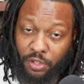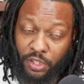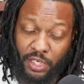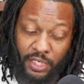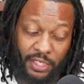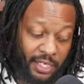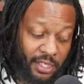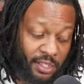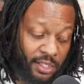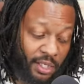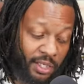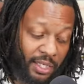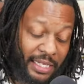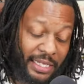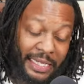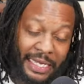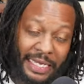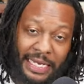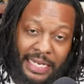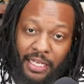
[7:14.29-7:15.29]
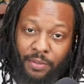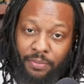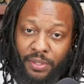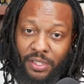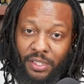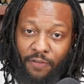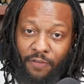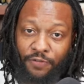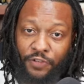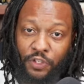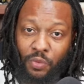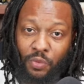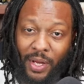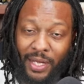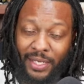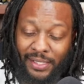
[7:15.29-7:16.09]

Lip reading: statistically leading himself to